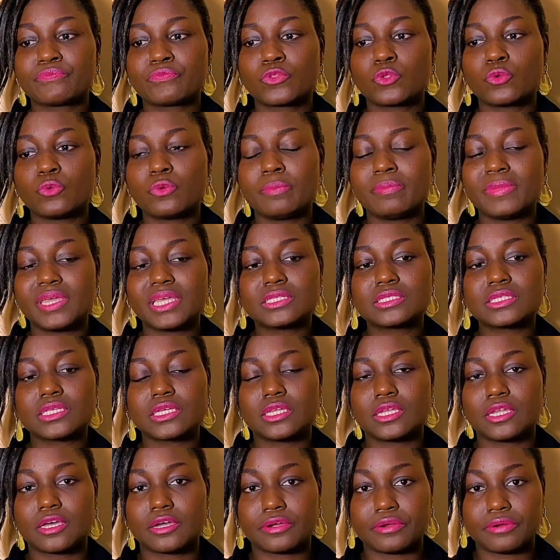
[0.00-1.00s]
we met
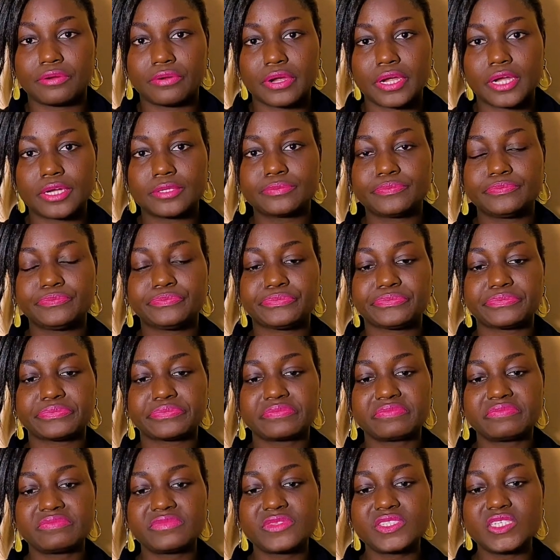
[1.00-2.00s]
in Accra,
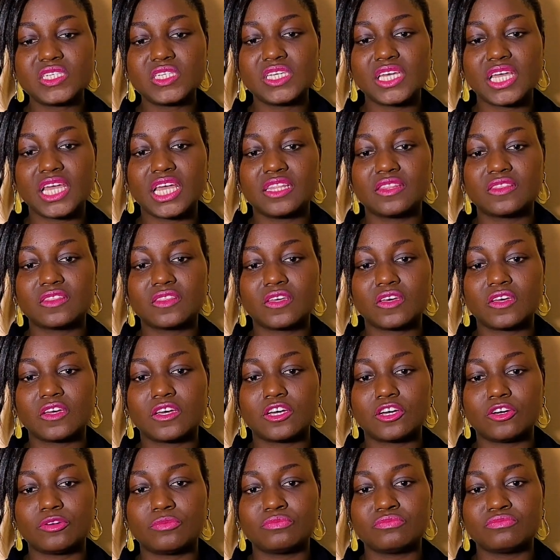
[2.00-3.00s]
and
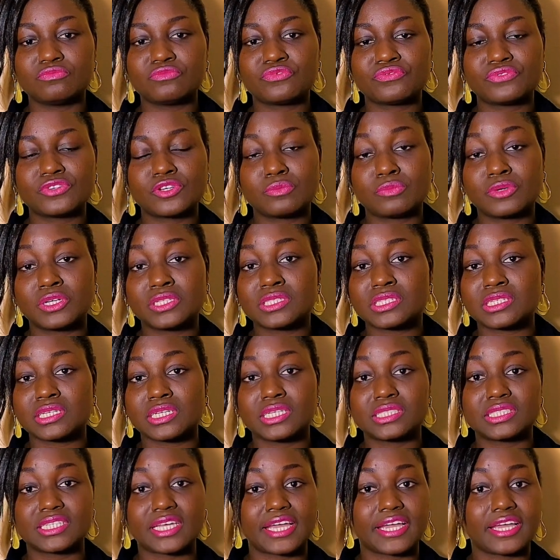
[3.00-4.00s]
a few months
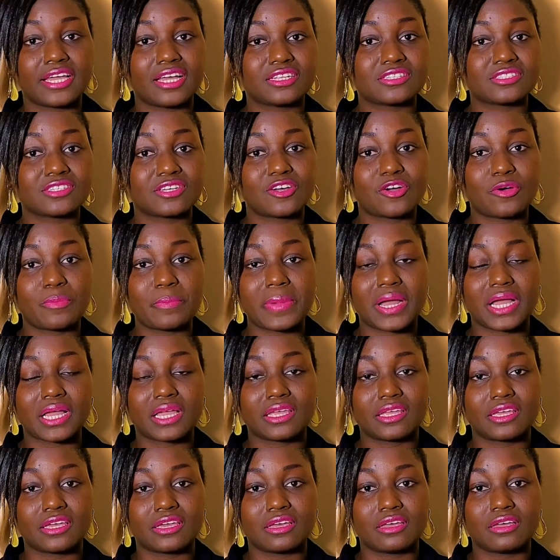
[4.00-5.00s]
later I had to come back
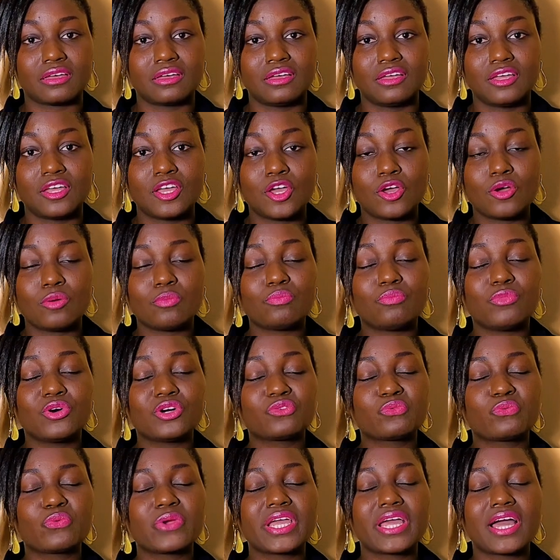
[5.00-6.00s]
here.
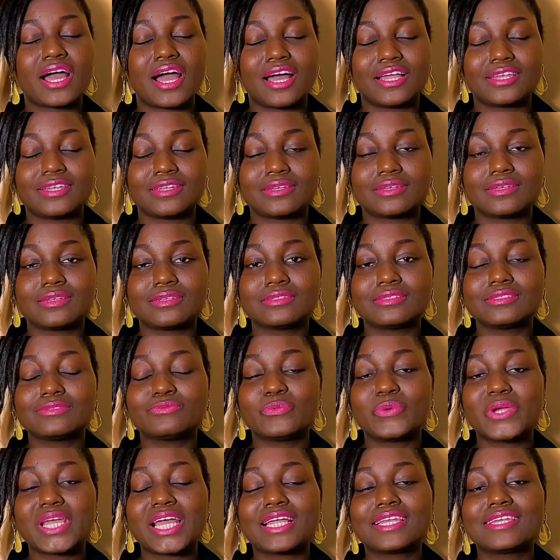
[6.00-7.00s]
But we had
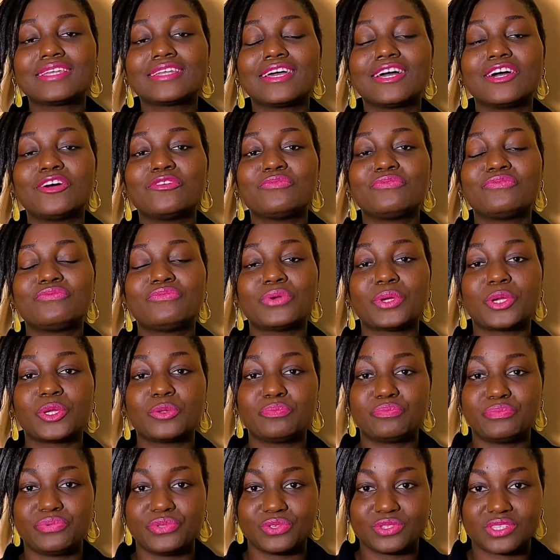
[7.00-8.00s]
a very
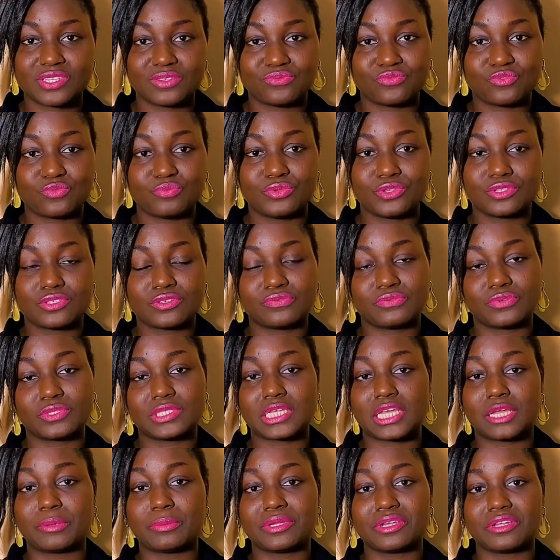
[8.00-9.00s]
beautiful, beautiful
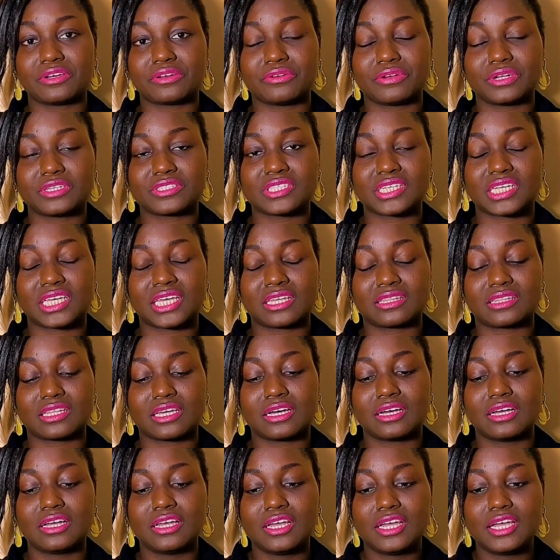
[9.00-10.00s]
time in Accra together.
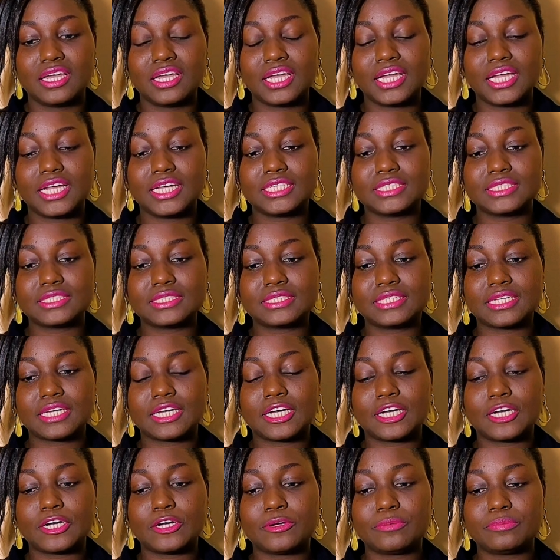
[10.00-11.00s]
And
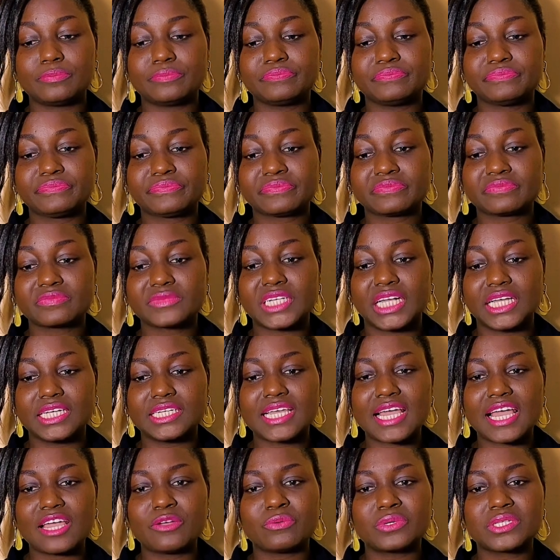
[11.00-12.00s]

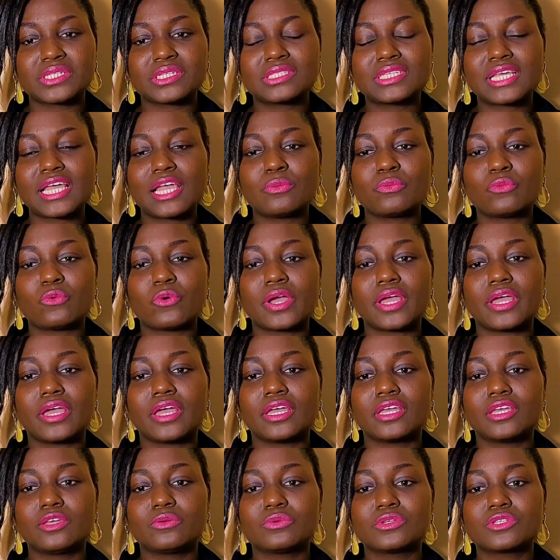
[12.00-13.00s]
yeah, it was a time where
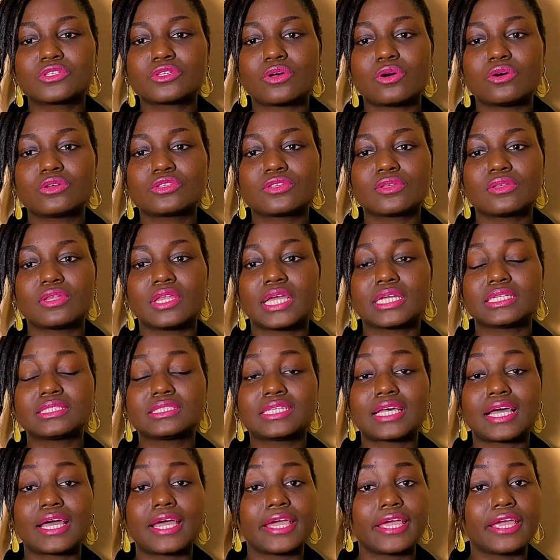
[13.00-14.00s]
he was also like
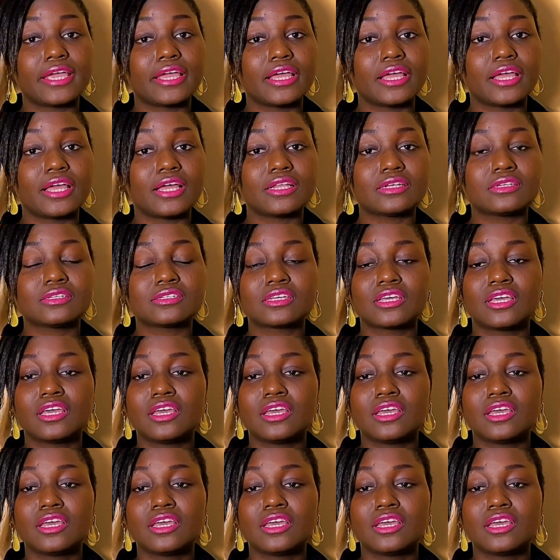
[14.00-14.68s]
tired.